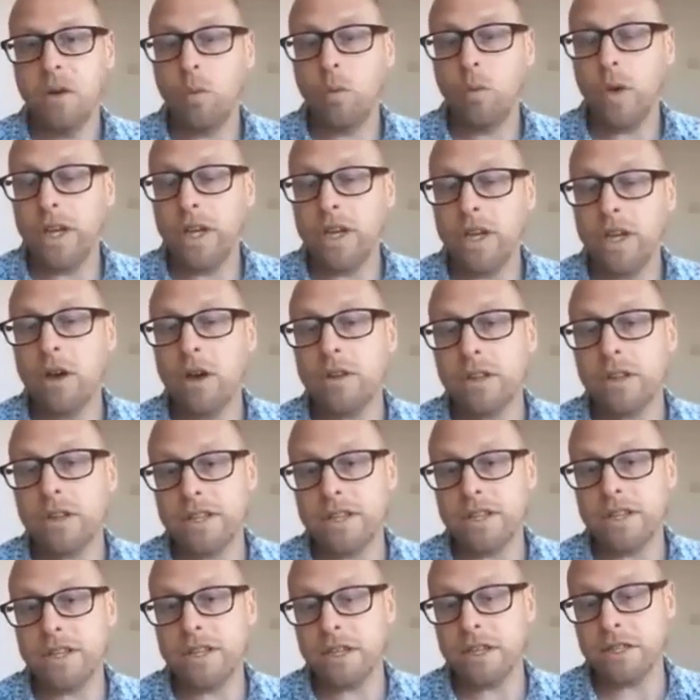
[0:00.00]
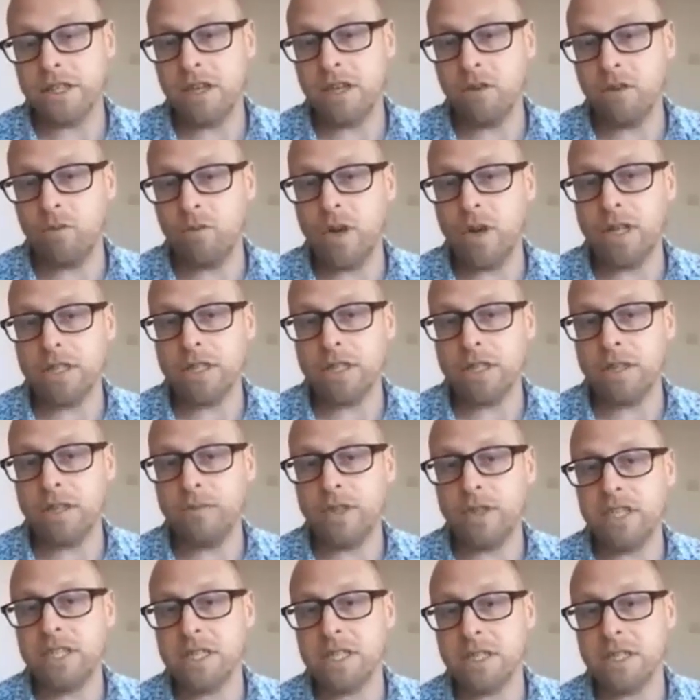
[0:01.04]
We know that there's actually a
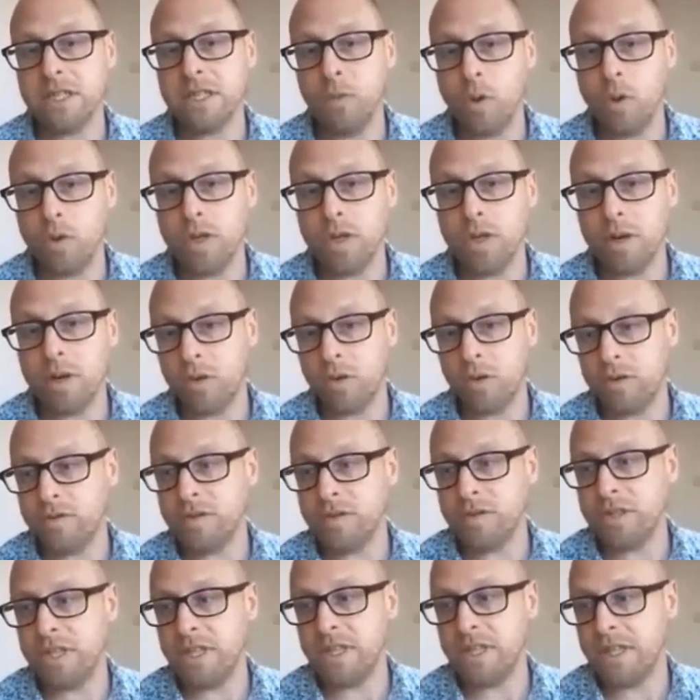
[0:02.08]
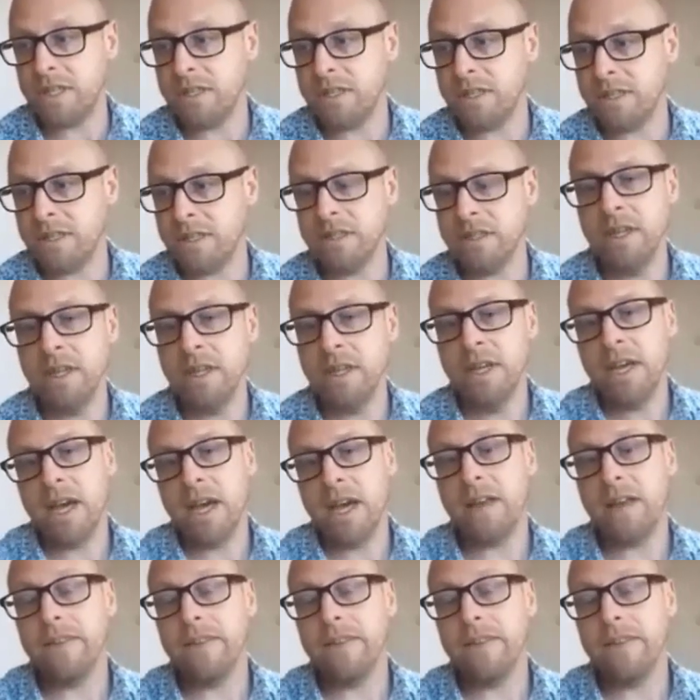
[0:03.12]
relatively small number of cities and